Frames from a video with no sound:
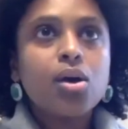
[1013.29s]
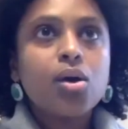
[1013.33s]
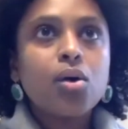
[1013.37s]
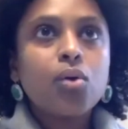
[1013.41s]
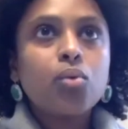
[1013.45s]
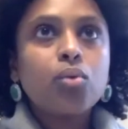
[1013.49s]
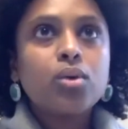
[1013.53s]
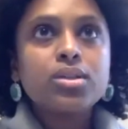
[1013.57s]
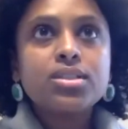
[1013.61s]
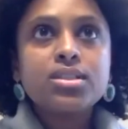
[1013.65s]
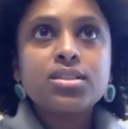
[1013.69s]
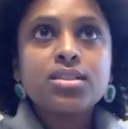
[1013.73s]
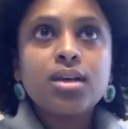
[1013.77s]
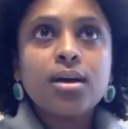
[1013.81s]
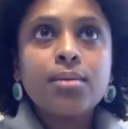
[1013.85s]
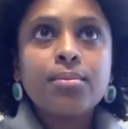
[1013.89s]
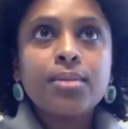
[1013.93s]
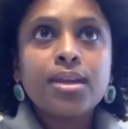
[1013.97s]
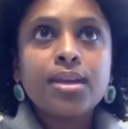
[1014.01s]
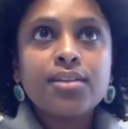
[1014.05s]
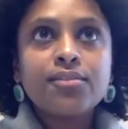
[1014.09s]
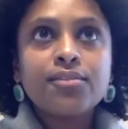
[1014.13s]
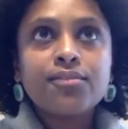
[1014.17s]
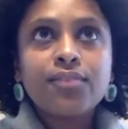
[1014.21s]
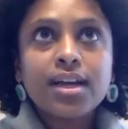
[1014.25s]
What's some
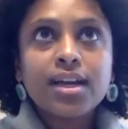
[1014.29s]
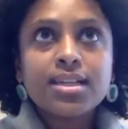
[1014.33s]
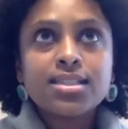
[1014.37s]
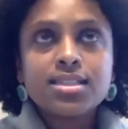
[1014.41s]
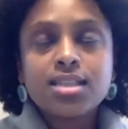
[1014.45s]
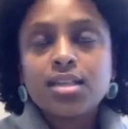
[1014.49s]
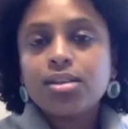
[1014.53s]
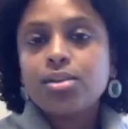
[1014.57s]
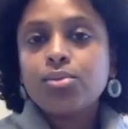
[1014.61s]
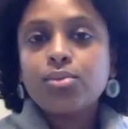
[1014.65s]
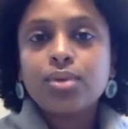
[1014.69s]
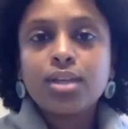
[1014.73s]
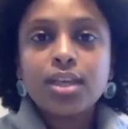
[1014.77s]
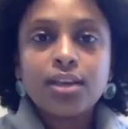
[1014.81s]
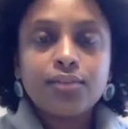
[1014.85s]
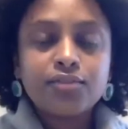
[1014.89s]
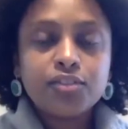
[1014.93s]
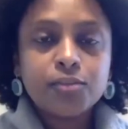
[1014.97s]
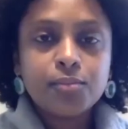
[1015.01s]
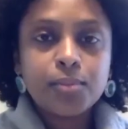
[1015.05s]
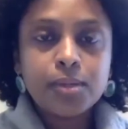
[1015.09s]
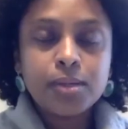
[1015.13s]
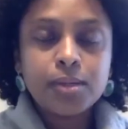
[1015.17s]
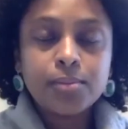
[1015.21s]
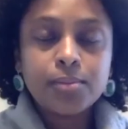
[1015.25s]
advice that you would give
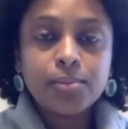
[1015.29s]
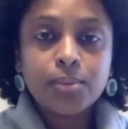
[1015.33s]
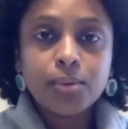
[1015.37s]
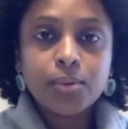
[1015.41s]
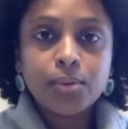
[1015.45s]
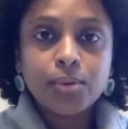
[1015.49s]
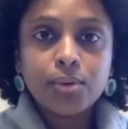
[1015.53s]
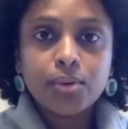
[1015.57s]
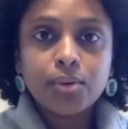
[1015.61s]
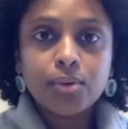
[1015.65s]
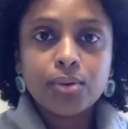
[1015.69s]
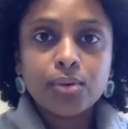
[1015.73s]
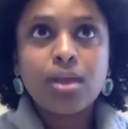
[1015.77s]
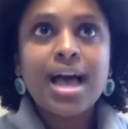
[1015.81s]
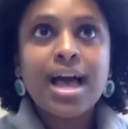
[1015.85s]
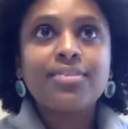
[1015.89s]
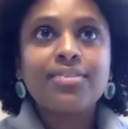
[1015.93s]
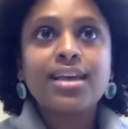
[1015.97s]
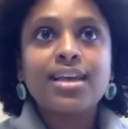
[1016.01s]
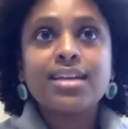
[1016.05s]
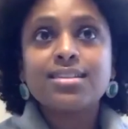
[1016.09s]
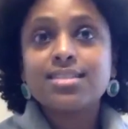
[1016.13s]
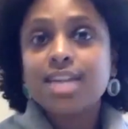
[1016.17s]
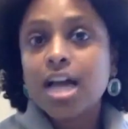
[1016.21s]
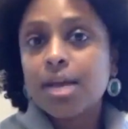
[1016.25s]
to people at
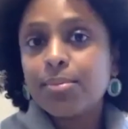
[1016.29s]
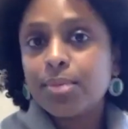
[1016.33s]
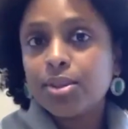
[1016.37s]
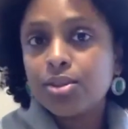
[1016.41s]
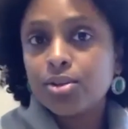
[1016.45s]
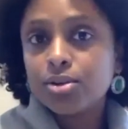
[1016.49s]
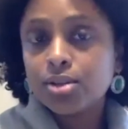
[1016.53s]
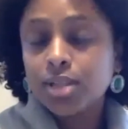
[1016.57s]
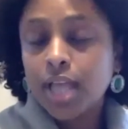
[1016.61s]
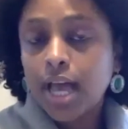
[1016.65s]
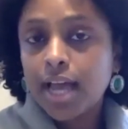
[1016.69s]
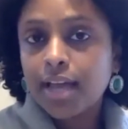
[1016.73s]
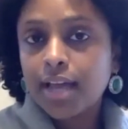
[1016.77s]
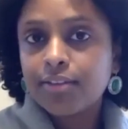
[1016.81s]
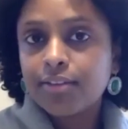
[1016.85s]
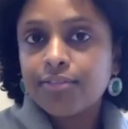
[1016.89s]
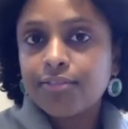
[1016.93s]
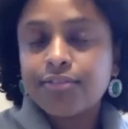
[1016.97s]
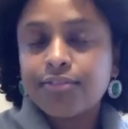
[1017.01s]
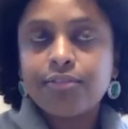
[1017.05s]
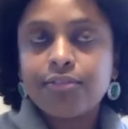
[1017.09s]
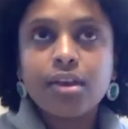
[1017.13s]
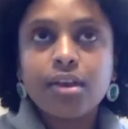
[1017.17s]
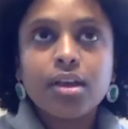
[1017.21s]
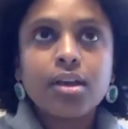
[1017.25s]
that time in their
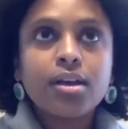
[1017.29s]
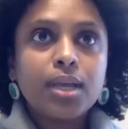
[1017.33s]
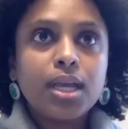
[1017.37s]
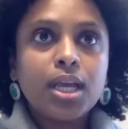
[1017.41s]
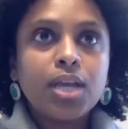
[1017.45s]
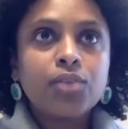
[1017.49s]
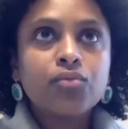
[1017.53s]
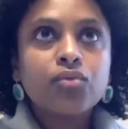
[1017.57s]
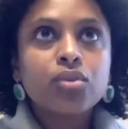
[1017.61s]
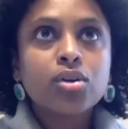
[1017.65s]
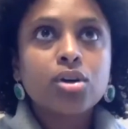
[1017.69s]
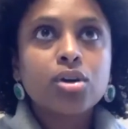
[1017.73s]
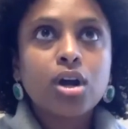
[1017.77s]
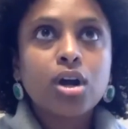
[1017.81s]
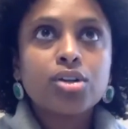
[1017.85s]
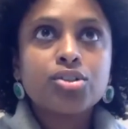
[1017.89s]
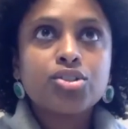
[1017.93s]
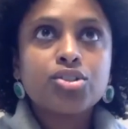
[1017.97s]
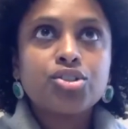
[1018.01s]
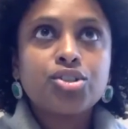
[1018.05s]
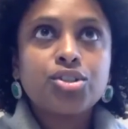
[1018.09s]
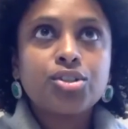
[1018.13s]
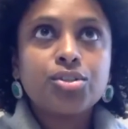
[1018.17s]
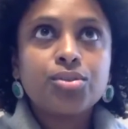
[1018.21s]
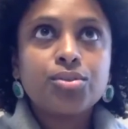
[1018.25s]
life in
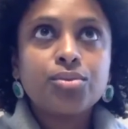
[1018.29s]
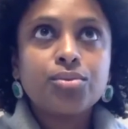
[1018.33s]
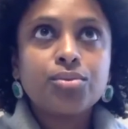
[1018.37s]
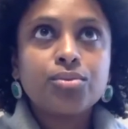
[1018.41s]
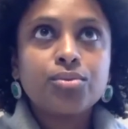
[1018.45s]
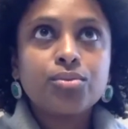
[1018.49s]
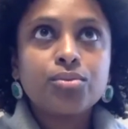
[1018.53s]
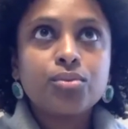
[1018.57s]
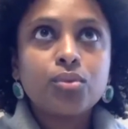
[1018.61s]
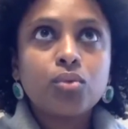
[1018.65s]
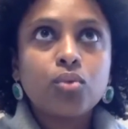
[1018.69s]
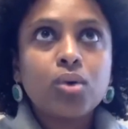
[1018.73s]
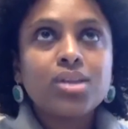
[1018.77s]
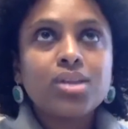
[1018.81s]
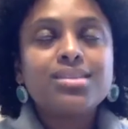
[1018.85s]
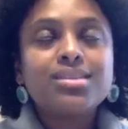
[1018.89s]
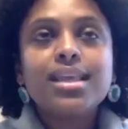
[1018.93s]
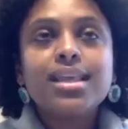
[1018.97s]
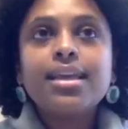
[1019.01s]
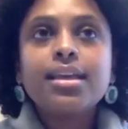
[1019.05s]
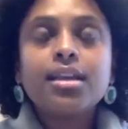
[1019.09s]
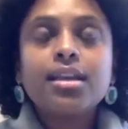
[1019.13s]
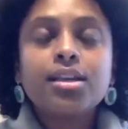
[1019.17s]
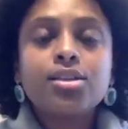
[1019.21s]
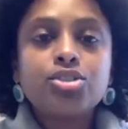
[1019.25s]
regards to what
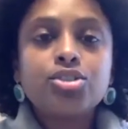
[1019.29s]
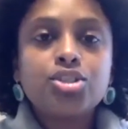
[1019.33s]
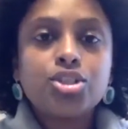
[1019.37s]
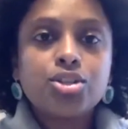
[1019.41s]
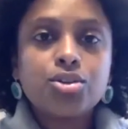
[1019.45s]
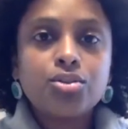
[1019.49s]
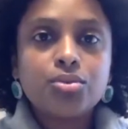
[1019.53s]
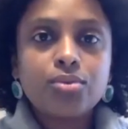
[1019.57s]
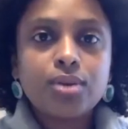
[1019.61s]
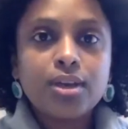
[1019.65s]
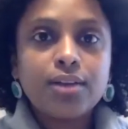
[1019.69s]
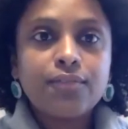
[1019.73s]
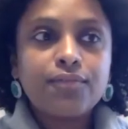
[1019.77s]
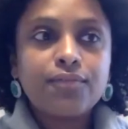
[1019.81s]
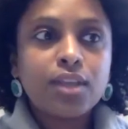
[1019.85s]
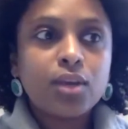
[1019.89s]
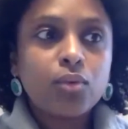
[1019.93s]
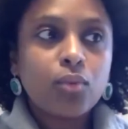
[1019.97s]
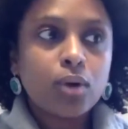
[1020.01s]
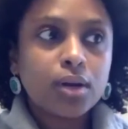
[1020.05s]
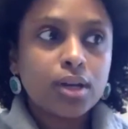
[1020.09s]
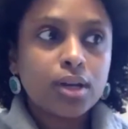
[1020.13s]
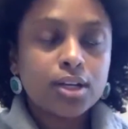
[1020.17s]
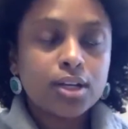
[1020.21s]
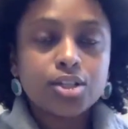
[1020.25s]
they can do if they
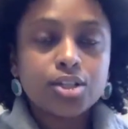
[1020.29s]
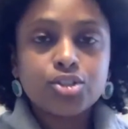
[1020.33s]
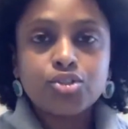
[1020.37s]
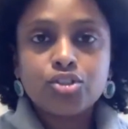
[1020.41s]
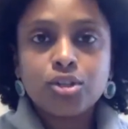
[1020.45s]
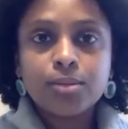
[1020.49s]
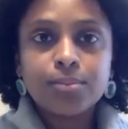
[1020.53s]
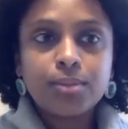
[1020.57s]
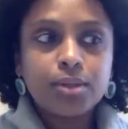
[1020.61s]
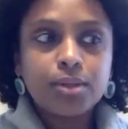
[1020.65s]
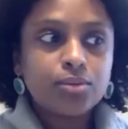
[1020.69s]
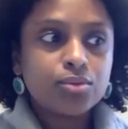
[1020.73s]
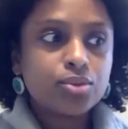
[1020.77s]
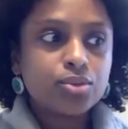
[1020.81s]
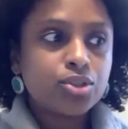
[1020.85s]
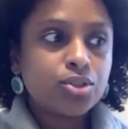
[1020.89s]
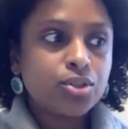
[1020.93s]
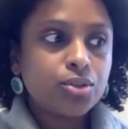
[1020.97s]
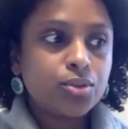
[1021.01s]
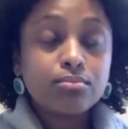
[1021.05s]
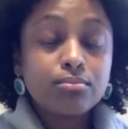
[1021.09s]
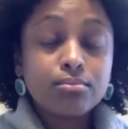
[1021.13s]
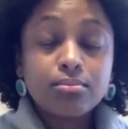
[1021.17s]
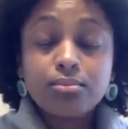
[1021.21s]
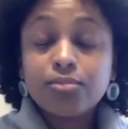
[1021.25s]
want to contribute
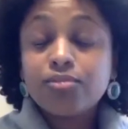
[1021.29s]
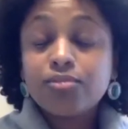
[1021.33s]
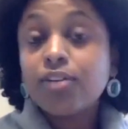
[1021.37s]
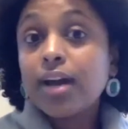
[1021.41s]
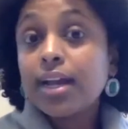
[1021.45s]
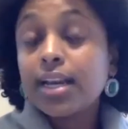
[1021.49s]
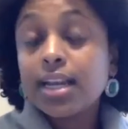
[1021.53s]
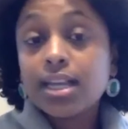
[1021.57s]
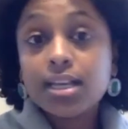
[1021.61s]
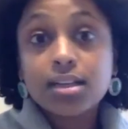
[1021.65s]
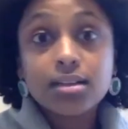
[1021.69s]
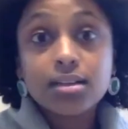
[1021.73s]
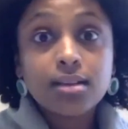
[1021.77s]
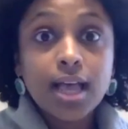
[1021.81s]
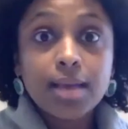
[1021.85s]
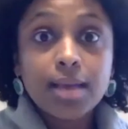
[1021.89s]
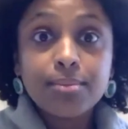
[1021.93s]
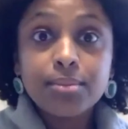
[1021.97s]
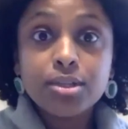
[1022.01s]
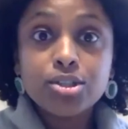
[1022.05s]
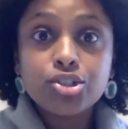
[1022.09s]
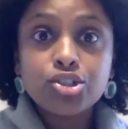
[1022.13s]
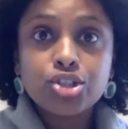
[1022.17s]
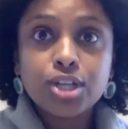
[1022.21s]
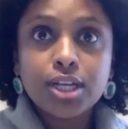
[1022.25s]
to fighting
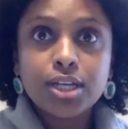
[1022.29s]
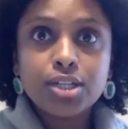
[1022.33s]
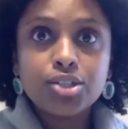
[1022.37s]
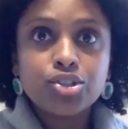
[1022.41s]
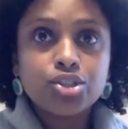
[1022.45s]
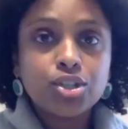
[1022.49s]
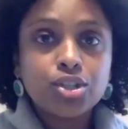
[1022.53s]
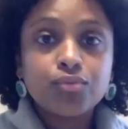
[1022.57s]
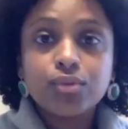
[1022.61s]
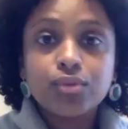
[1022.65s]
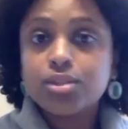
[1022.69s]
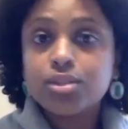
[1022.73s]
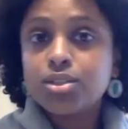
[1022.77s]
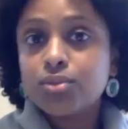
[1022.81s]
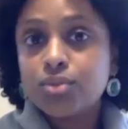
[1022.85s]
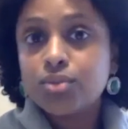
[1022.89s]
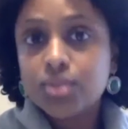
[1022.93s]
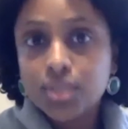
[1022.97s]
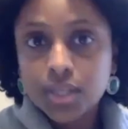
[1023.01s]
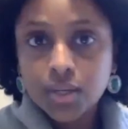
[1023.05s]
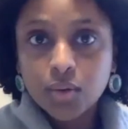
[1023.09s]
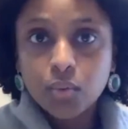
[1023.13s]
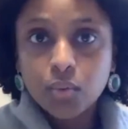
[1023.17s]
climate change and reducing